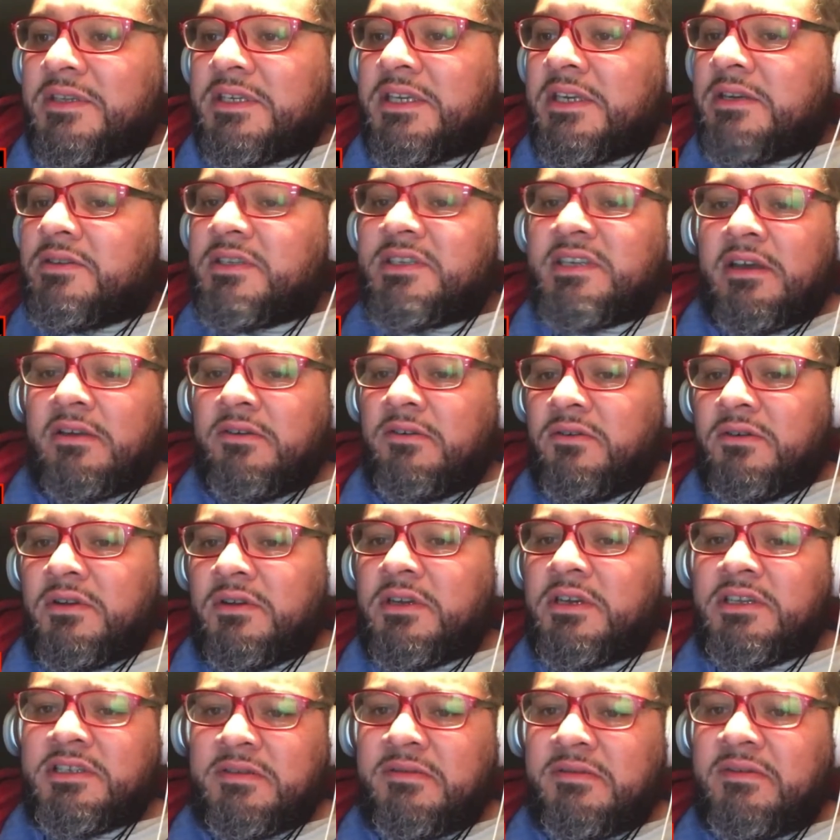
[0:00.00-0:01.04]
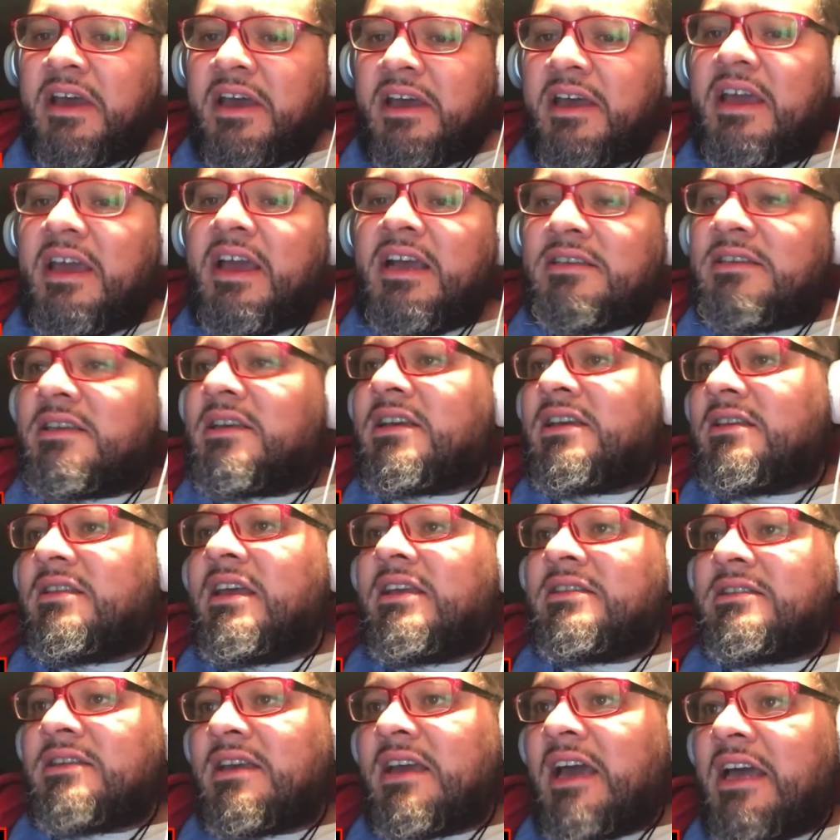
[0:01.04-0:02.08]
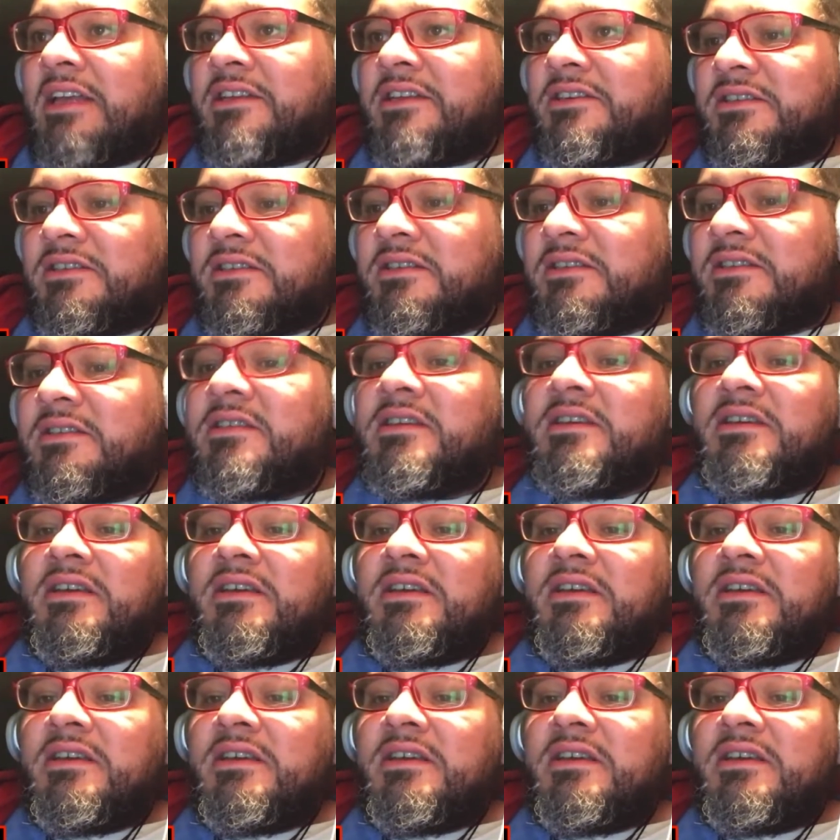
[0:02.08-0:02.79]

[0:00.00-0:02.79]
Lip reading: single cell organism has a consciousness.